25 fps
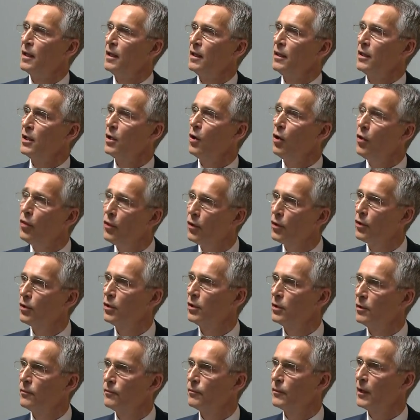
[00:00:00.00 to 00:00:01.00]
The other
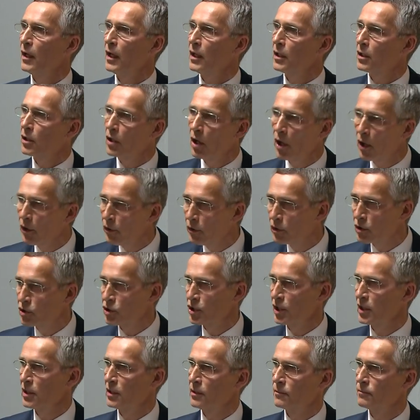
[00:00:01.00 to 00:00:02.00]

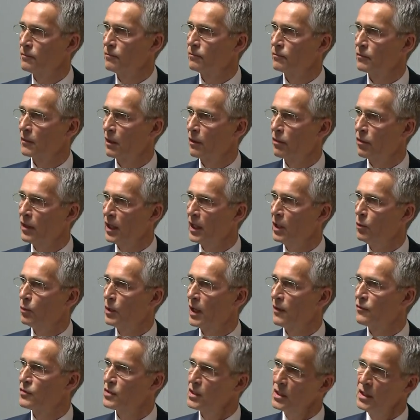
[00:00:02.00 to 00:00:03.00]
encouraging thing we
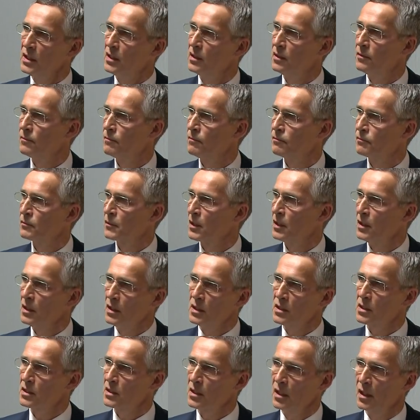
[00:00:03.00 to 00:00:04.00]
have seen
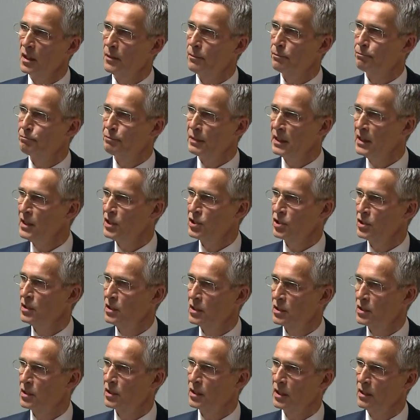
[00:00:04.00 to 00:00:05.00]
is the peace
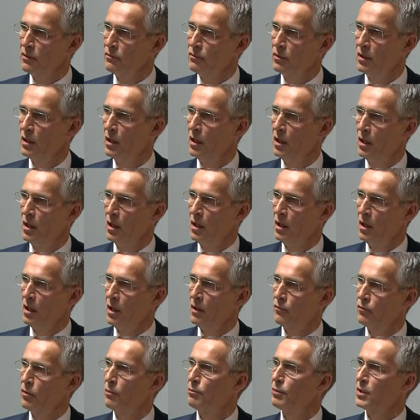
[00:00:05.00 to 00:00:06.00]
initiative
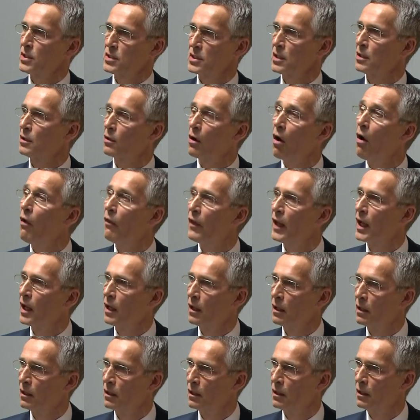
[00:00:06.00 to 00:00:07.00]
from President Ghani.
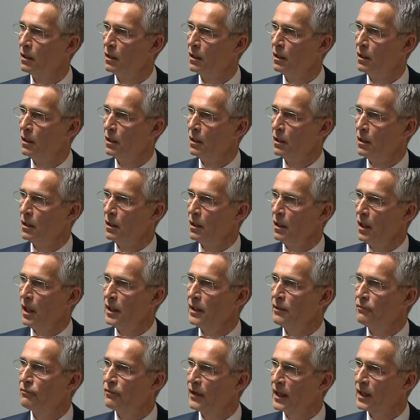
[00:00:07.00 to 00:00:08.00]
And
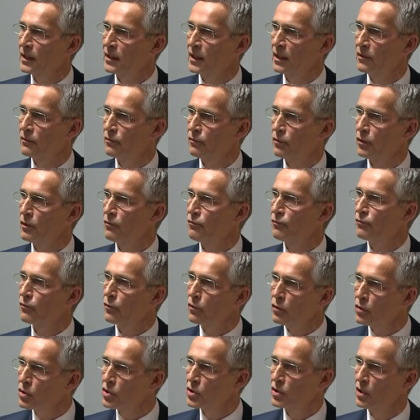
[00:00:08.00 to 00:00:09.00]
the fact that for the
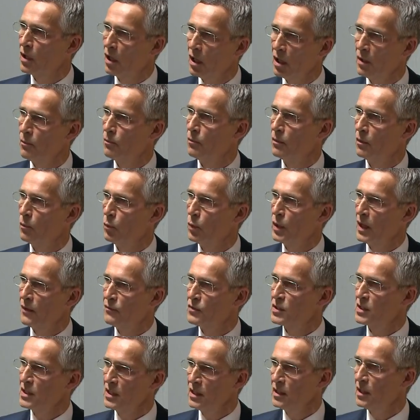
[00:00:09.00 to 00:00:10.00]
first time we have
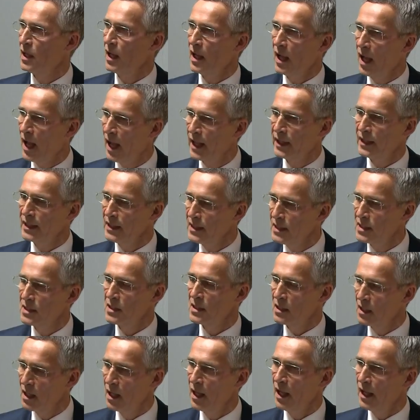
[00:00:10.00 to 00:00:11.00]
seen at least
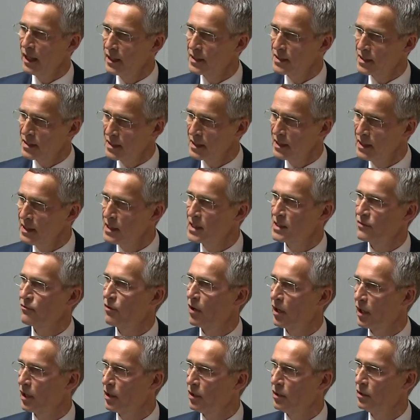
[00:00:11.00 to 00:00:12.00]
a
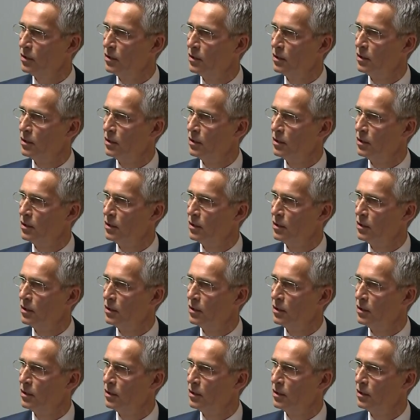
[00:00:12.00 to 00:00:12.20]
ceasefire